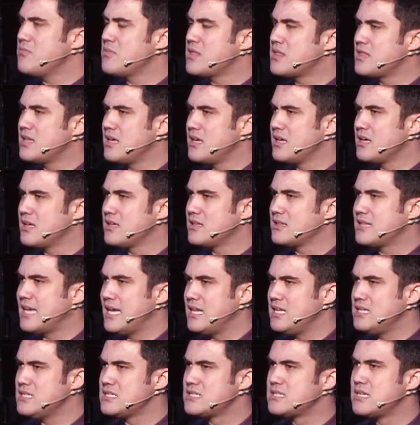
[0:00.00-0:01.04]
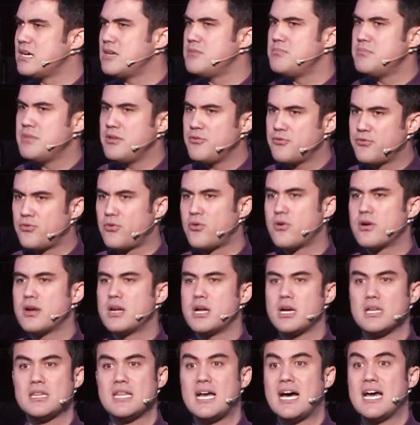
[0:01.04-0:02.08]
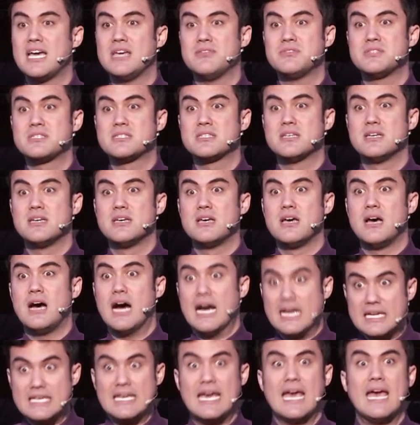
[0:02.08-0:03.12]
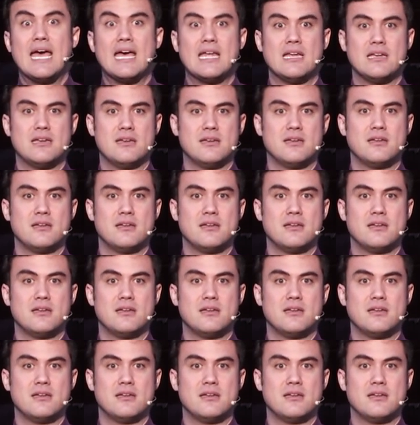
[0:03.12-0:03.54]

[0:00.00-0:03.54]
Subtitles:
thing that he's done before in our lives again